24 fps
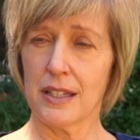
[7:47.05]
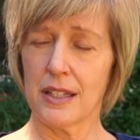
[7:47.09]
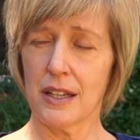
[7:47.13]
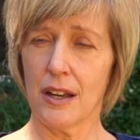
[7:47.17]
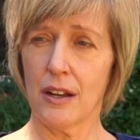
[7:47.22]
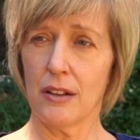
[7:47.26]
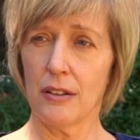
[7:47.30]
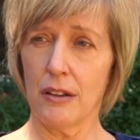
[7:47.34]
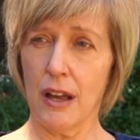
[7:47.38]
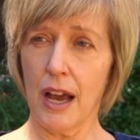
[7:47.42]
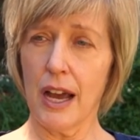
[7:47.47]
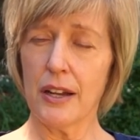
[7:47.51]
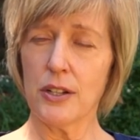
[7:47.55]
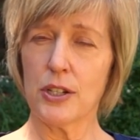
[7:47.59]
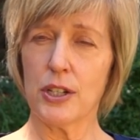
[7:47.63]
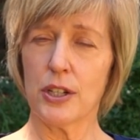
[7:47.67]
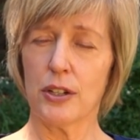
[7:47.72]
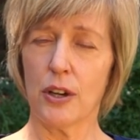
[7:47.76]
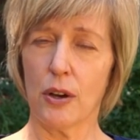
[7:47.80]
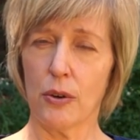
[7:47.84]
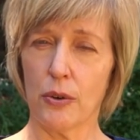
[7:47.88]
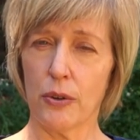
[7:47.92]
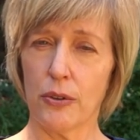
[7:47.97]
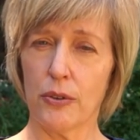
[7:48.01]
a lot to
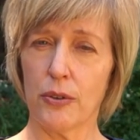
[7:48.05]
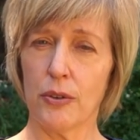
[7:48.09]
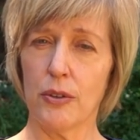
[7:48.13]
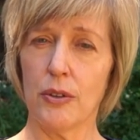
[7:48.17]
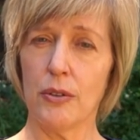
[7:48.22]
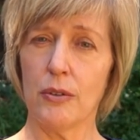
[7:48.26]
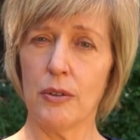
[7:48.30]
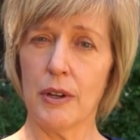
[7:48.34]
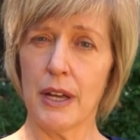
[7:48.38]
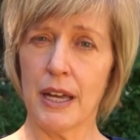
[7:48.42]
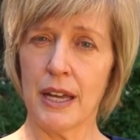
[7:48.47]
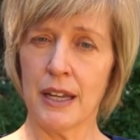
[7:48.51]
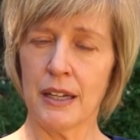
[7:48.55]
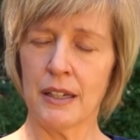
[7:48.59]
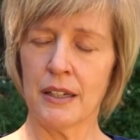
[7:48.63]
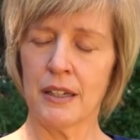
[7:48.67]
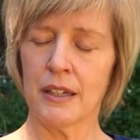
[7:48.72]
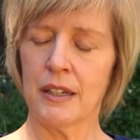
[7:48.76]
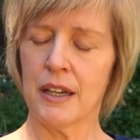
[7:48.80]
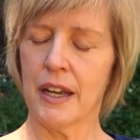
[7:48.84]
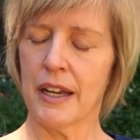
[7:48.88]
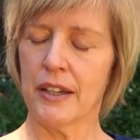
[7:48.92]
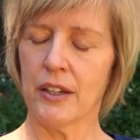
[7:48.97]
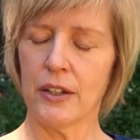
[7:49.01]
go through,
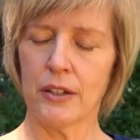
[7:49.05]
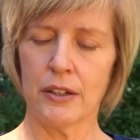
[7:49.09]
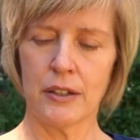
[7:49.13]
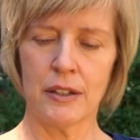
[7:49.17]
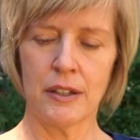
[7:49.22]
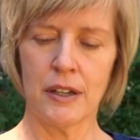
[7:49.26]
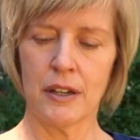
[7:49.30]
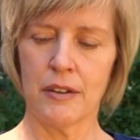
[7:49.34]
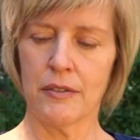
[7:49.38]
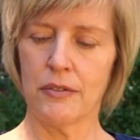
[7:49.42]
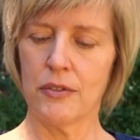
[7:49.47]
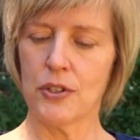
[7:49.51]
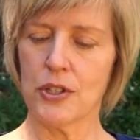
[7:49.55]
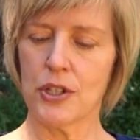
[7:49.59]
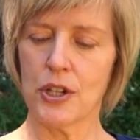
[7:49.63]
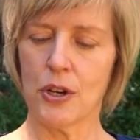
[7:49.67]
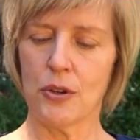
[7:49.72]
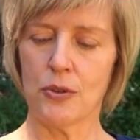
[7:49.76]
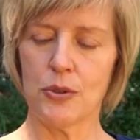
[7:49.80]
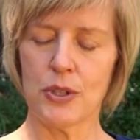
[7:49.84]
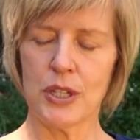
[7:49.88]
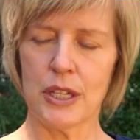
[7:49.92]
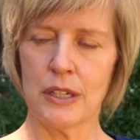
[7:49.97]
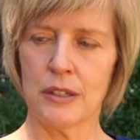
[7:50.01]
and I couldn't have
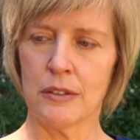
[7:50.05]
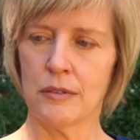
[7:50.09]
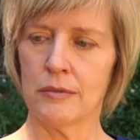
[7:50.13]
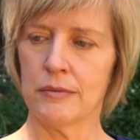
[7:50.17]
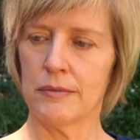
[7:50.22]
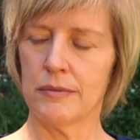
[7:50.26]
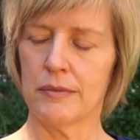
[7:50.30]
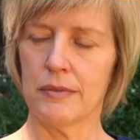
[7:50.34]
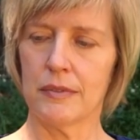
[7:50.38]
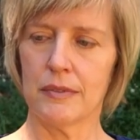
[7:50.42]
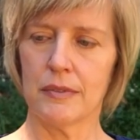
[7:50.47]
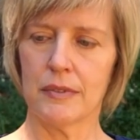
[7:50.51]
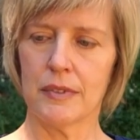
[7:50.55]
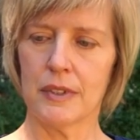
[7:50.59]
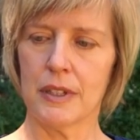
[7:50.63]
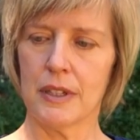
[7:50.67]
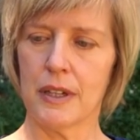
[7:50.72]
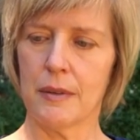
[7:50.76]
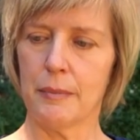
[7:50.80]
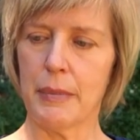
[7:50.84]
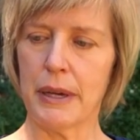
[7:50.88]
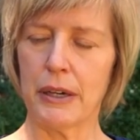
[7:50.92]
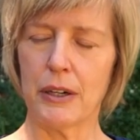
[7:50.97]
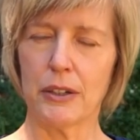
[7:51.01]
chosen
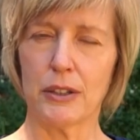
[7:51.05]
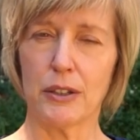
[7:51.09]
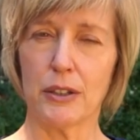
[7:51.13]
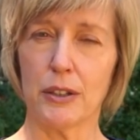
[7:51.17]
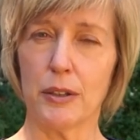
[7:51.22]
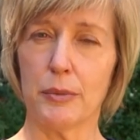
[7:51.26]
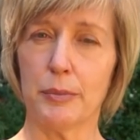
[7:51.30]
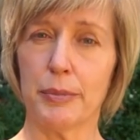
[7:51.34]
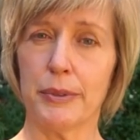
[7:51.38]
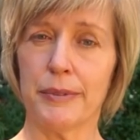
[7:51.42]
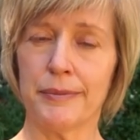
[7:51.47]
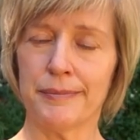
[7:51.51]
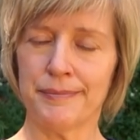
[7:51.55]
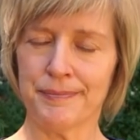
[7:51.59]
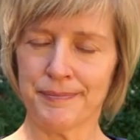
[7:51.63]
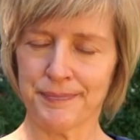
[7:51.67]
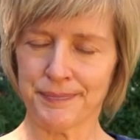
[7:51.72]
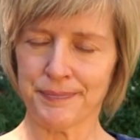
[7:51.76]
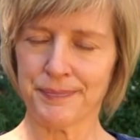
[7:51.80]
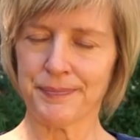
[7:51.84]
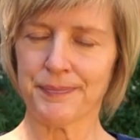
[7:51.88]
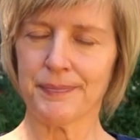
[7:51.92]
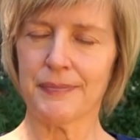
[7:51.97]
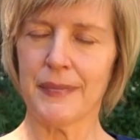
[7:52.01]
a better group.
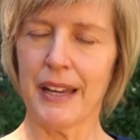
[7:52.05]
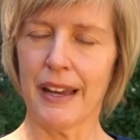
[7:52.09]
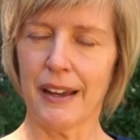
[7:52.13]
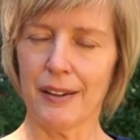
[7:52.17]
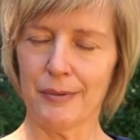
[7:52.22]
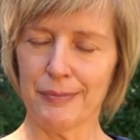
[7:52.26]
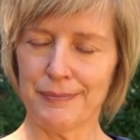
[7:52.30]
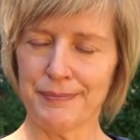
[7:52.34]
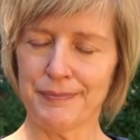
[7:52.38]
Yeah.